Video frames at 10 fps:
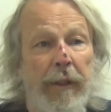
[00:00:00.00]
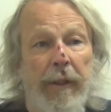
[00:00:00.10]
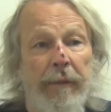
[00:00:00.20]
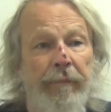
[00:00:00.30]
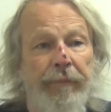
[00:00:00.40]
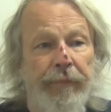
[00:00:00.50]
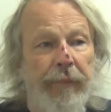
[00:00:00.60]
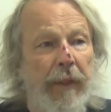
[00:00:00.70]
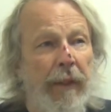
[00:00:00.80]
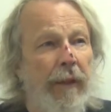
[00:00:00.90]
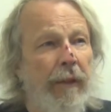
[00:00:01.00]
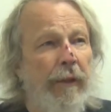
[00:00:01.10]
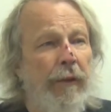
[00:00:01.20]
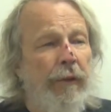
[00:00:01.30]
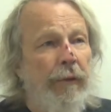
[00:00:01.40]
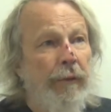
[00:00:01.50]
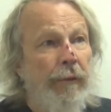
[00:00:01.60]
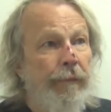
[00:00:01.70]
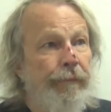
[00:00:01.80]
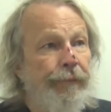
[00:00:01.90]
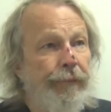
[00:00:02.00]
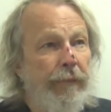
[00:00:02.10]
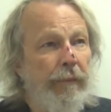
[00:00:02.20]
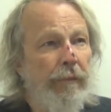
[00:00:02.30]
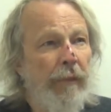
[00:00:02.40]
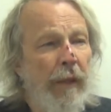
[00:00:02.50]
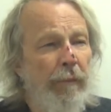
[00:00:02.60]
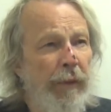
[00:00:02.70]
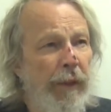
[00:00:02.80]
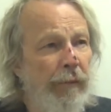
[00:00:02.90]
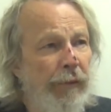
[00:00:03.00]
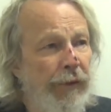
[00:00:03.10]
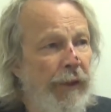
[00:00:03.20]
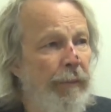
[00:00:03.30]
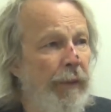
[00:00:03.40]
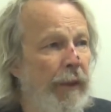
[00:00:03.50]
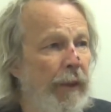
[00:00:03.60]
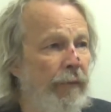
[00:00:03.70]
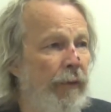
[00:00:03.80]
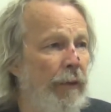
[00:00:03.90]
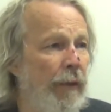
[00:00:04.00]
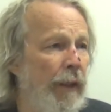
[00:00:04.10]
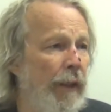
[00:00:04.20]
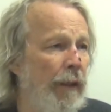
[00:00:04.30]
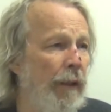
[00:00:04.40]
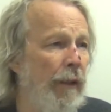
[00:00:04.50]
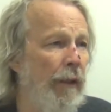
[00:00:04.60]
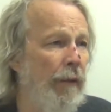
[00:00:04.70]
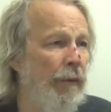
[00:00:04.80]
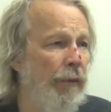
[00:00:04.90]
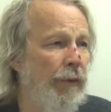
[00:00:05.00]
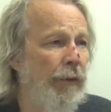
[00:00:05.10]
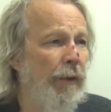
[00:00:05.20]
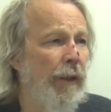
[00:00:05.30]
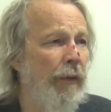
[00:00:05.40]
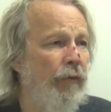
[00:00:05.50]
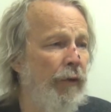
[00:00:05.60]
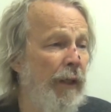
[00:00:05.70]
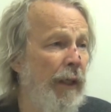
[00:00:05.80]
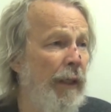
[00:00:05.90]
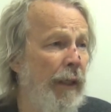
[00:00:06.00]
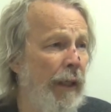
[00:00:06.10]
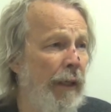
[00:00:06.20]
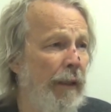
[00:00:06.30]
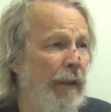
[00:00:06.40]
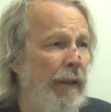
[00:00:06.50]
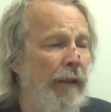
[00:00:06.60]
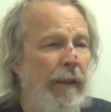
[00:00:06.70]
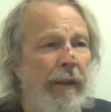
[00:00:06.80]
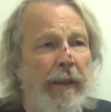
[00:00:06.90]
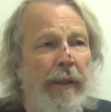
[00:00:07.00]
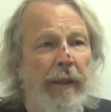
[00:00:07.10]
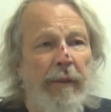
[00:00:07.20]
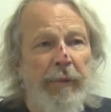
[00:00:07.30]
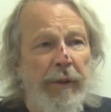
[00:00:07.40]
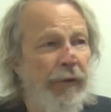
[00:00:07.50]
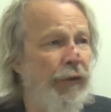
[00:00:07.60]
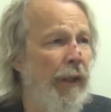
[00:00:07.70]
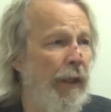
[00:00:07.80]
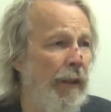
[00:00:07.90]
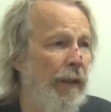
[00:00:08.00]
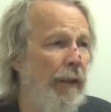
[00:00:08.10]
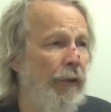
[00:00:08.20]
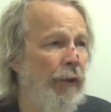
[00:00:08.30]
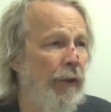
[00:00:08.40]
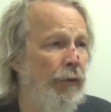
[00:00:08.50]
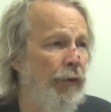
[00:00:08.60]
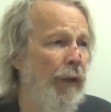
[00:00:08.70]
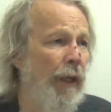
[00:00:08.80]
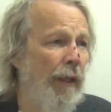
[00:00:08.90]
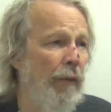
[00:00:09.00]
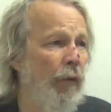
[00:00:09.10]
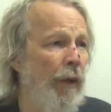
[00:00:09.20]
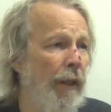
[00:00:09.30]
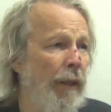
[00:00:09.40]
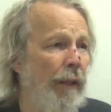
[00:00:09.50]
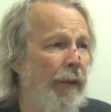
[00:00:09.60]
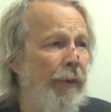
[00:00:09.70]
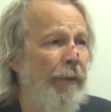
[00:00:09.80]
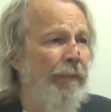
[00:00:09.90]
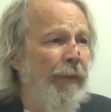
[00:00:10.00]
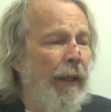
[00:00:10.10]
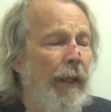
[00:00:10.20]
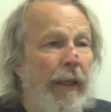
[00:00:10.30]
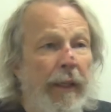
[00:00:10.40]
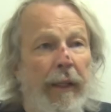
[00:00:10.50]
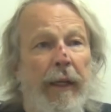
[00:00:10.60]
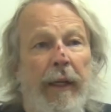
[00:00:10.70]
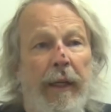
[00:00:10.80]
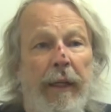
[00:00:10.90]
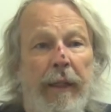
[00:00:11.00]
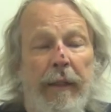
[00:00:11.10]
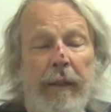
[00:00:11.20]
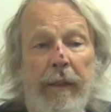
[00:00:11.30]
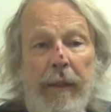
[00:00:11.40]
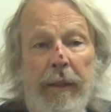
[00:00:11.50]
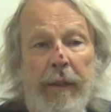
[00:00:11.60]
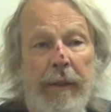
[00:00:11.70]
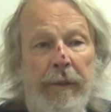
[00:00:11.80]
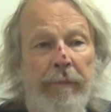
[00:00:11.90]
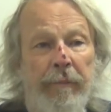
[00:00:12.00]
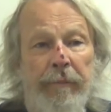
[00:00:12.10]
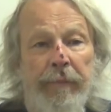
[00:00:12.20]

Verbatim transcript: uh, to be the recipient of donated clothes for King County, and in Pierce County they chose United Way, and um,